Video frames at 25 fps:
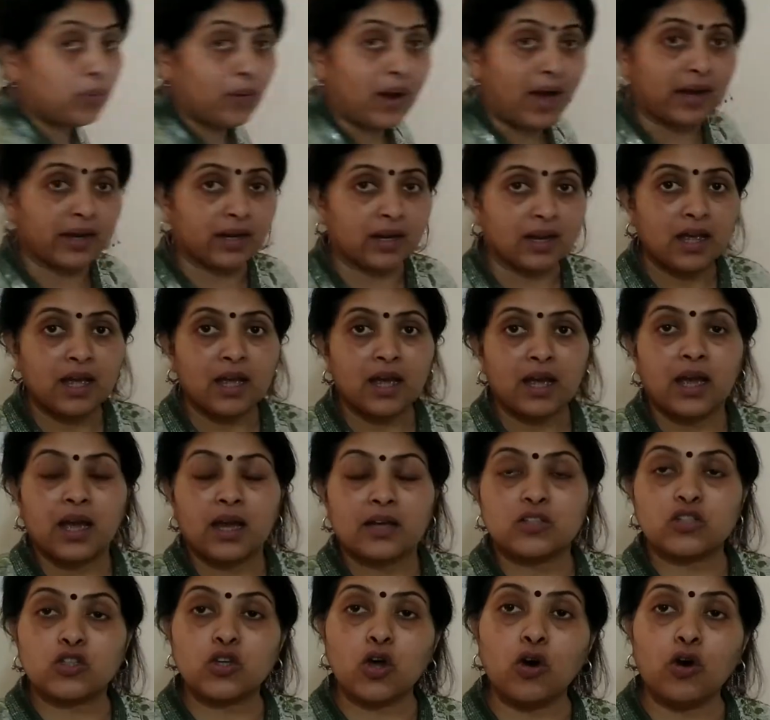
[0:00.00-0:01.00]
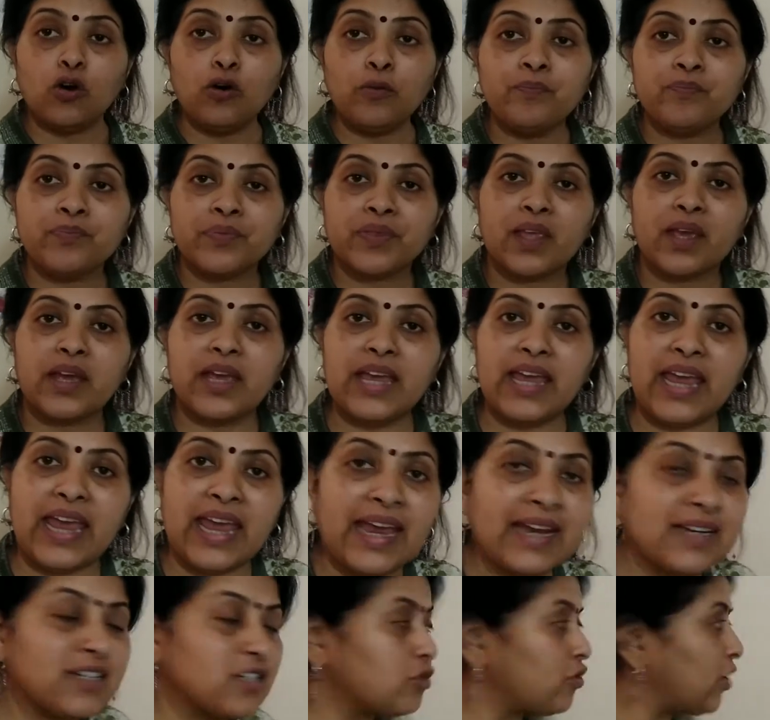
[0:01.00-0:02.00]
1. So
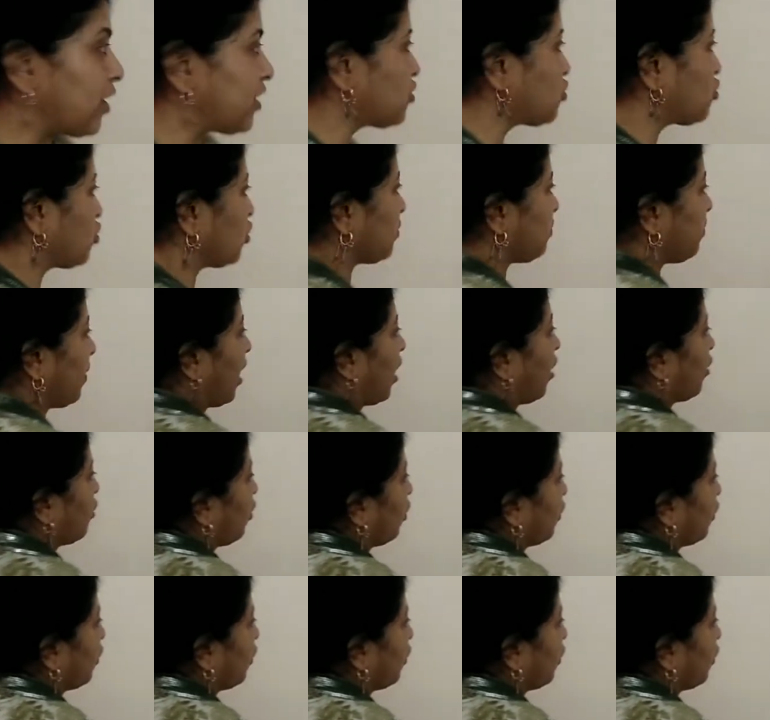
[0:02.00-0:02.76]
8 raised to the power